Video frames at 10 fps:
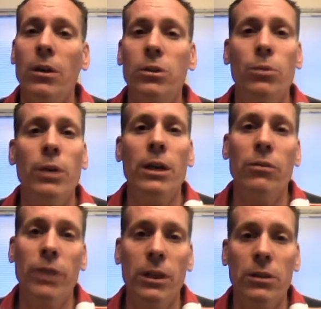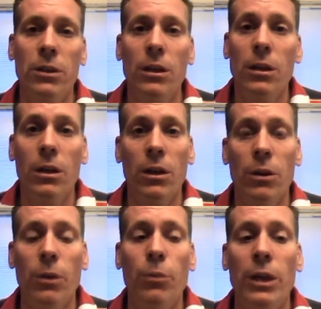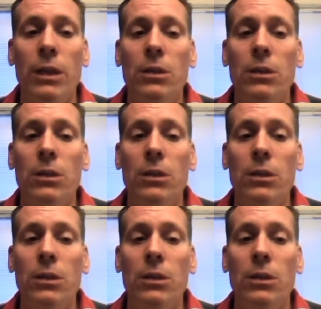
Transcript: So we had to fight on making